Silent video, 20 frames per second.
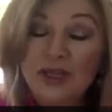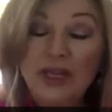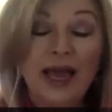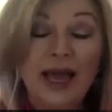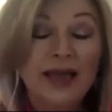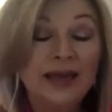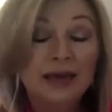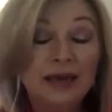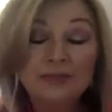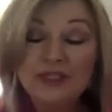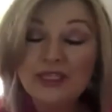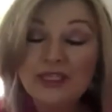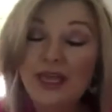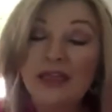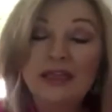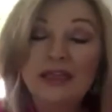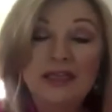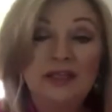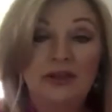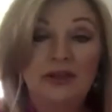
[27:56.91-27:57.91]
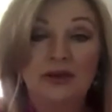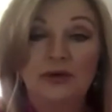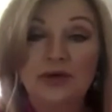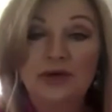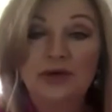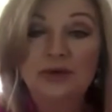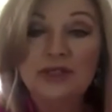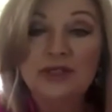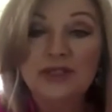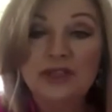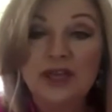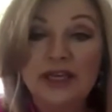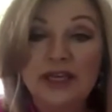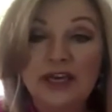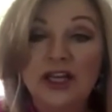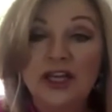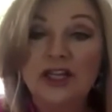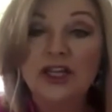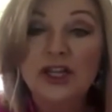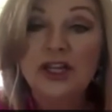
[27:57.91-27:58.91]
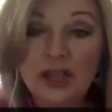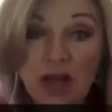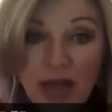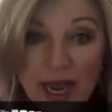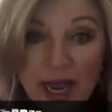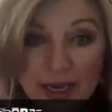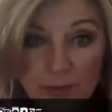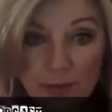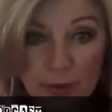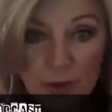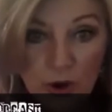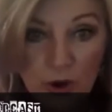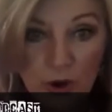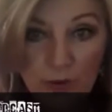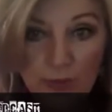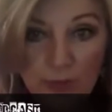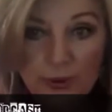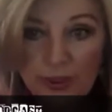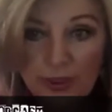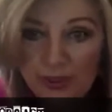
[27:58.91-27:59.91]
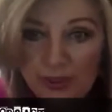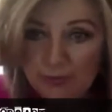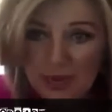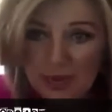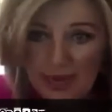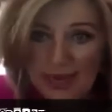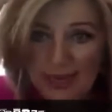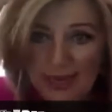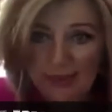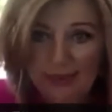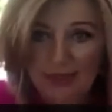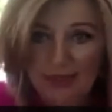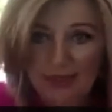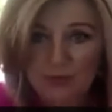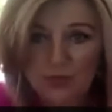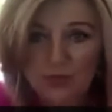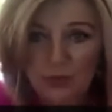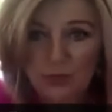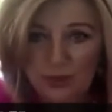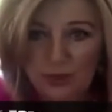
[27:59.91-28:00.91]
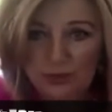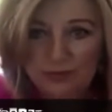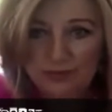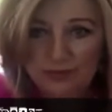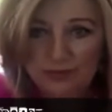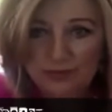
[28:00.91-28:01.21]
and I'm telling you, it was like a light bulb in my head comes on.